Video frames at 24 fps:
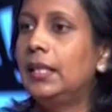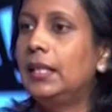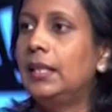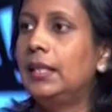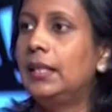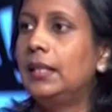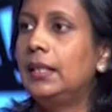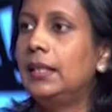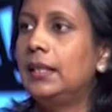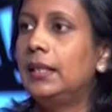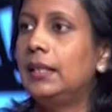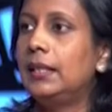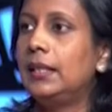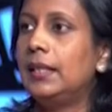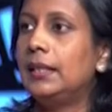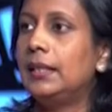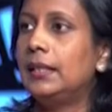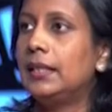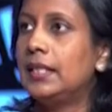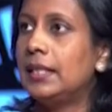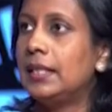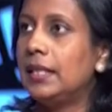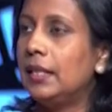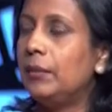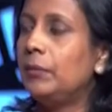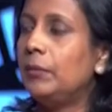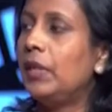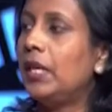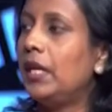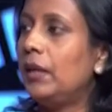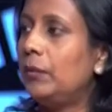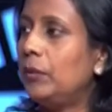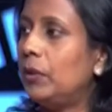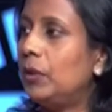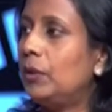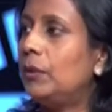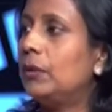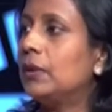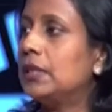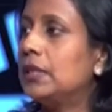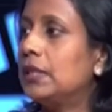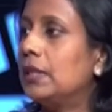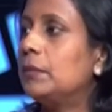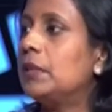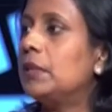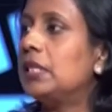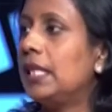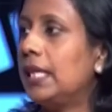At the same time, talk
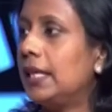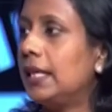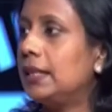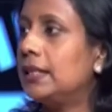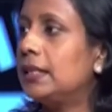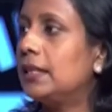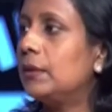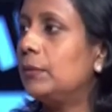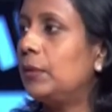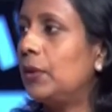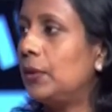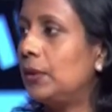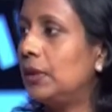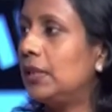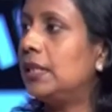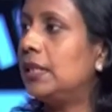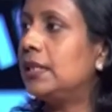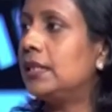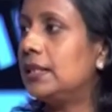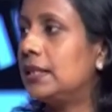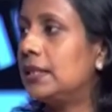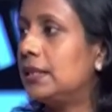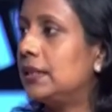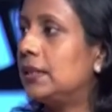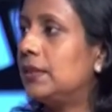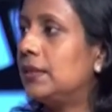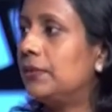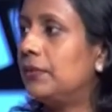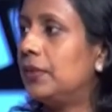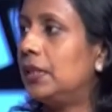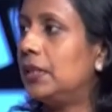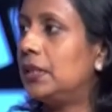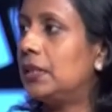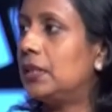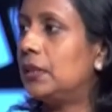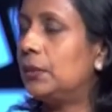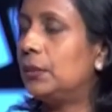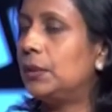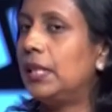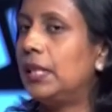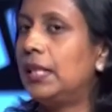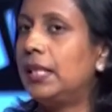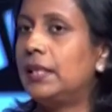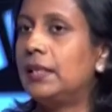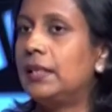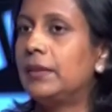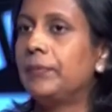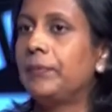some science about their research field so
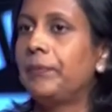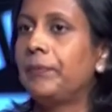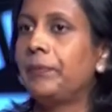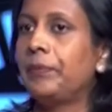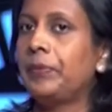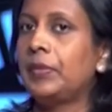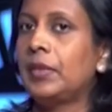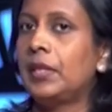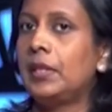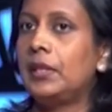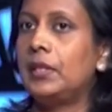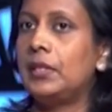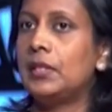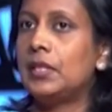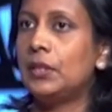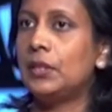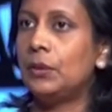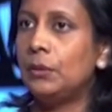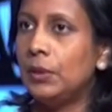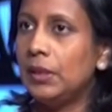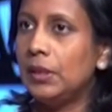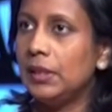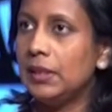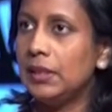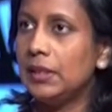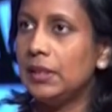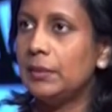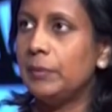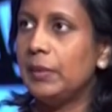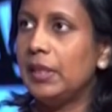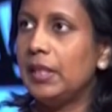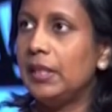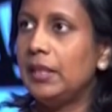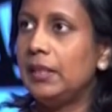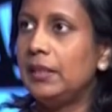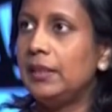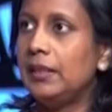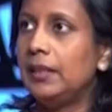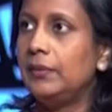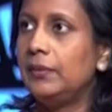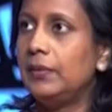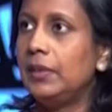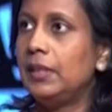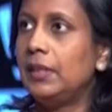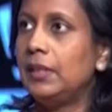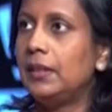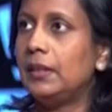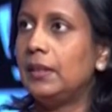that the students mainly, they
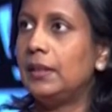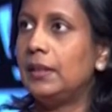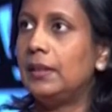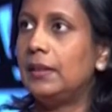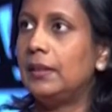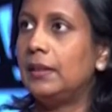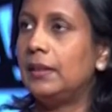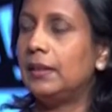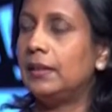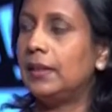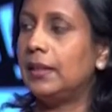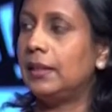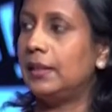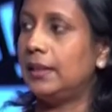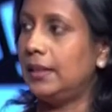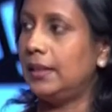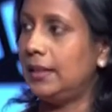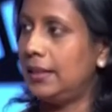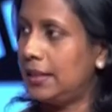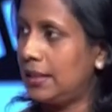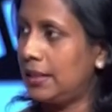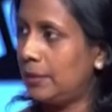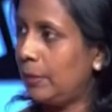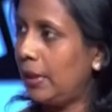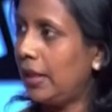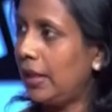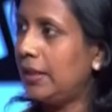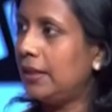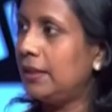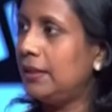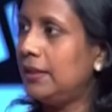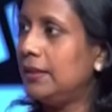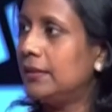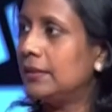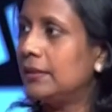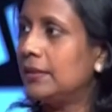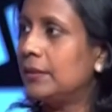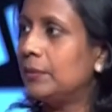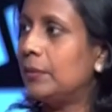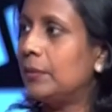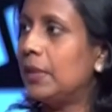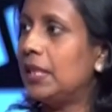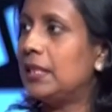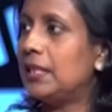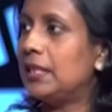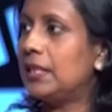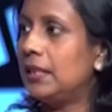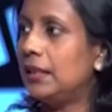will get inspired
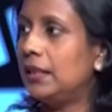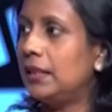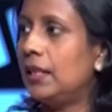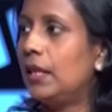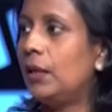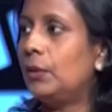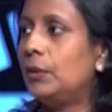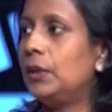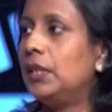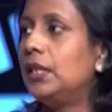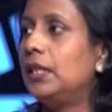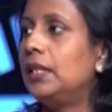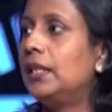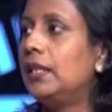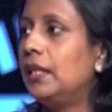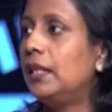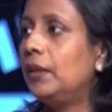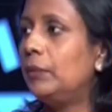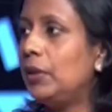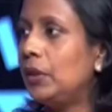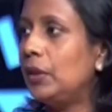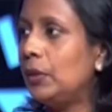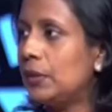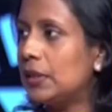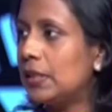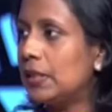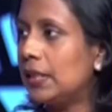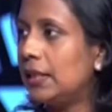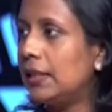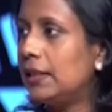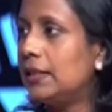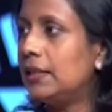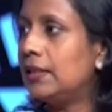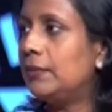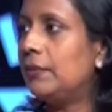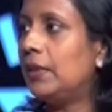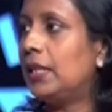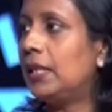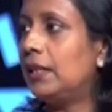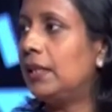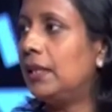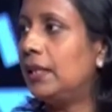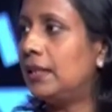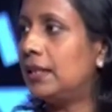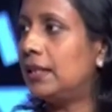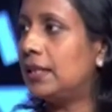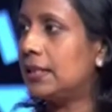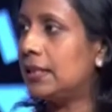by seeing how they came into science, what
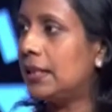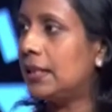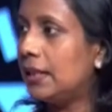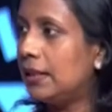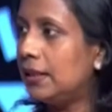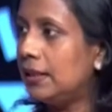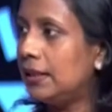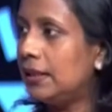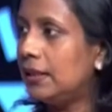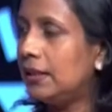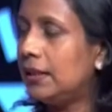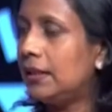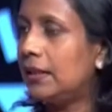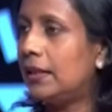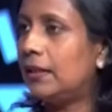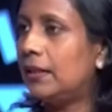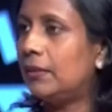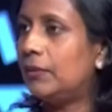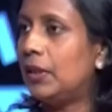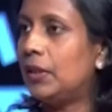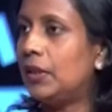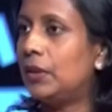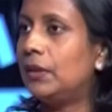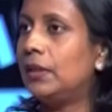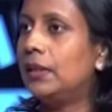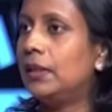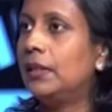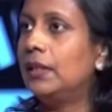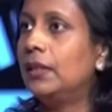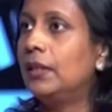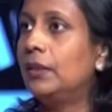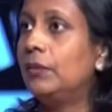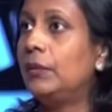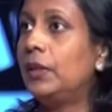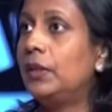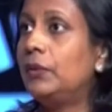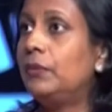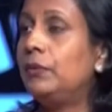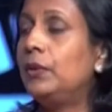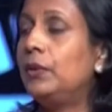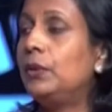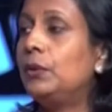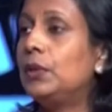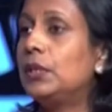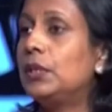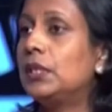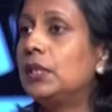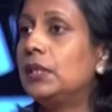they are studying, and what
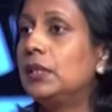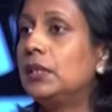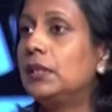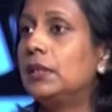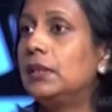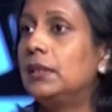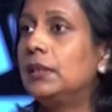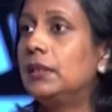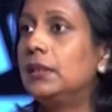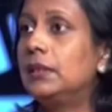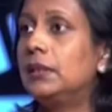future